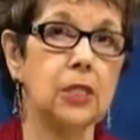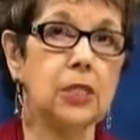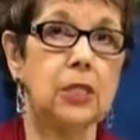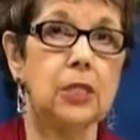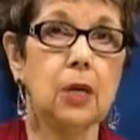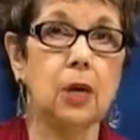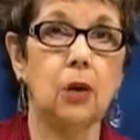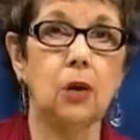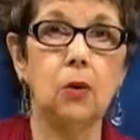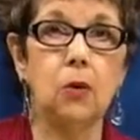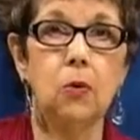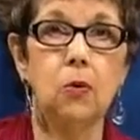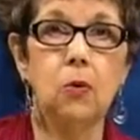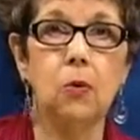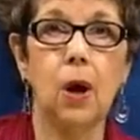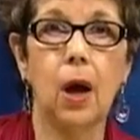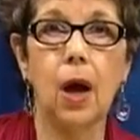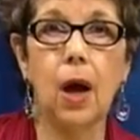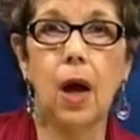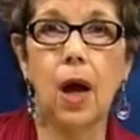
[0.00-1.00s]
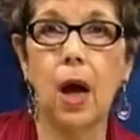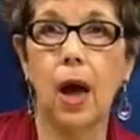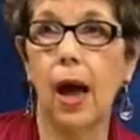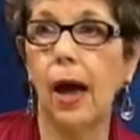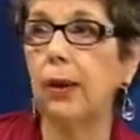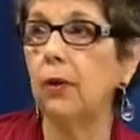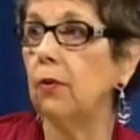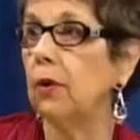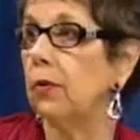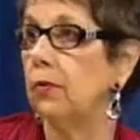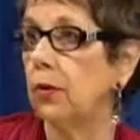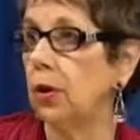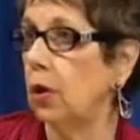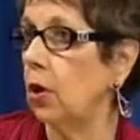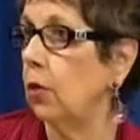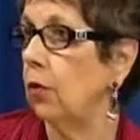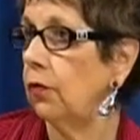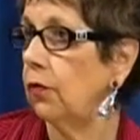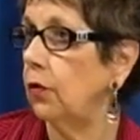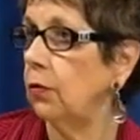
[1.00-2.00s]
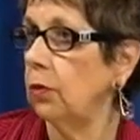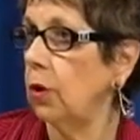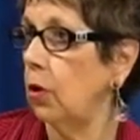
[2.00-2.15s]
So I don't even know if you